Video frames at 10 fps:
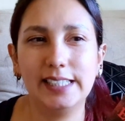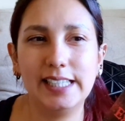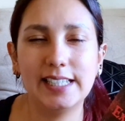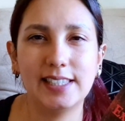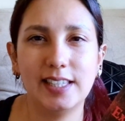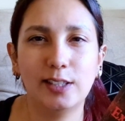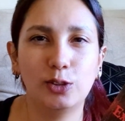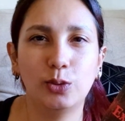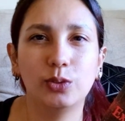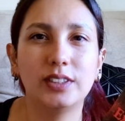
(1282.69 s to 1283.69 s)
easy
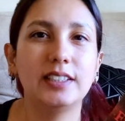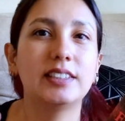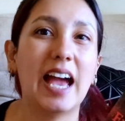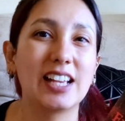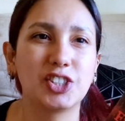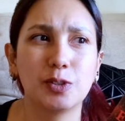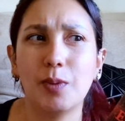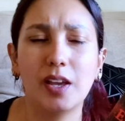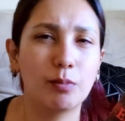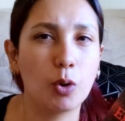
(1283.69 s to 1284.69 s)
to detach
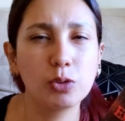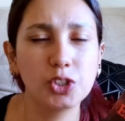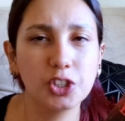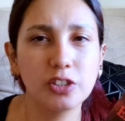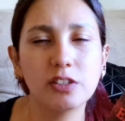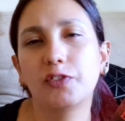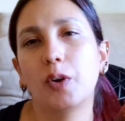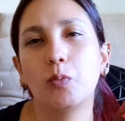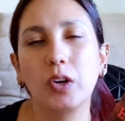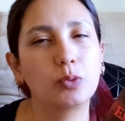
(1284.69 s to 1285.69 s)
my emotions
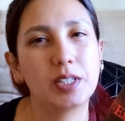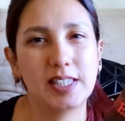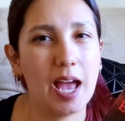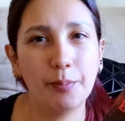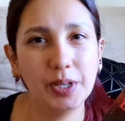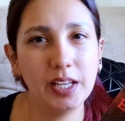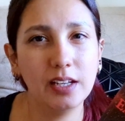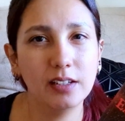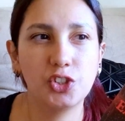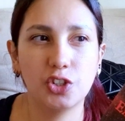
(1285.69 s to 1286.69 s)
from what was
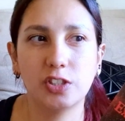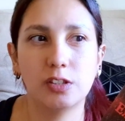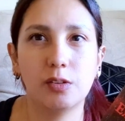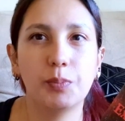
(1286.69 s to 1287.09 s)
happening just